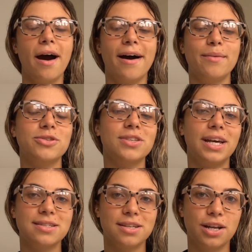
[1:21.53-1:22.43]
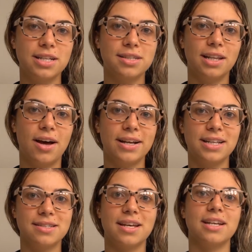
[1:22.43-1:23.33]
There's a lot of studies
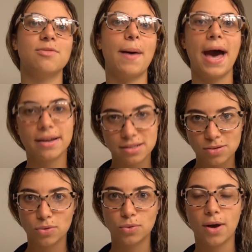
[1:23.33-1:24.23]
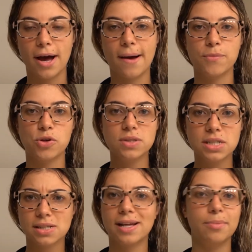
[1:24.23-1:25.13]
online that say it's bad to use
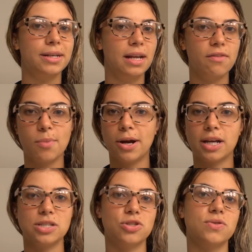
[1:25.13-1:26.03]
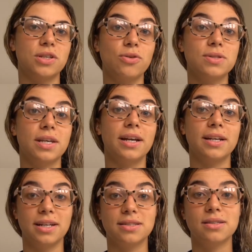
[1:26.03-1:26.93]
this clay, but Native Americans used to use it and
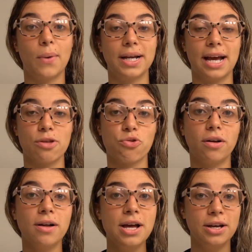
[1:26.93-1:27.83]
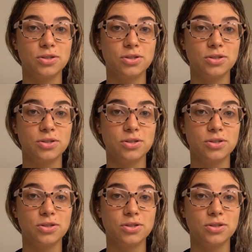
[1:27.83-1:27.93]
it is quite natural.